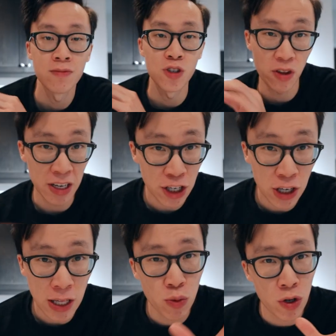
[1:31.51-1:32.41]
So the next
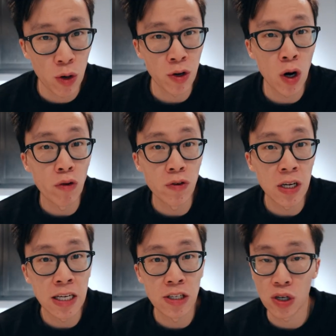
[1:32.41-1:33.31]
shot that we're going
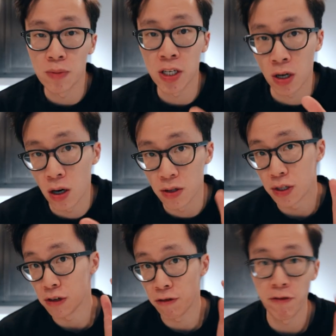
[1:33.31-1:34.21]
over is gonna be
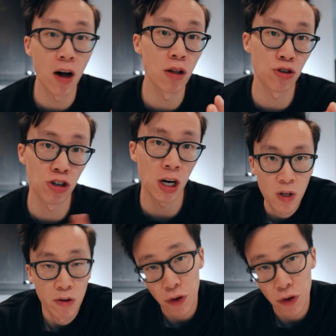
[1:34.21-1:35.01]
called the follow shot.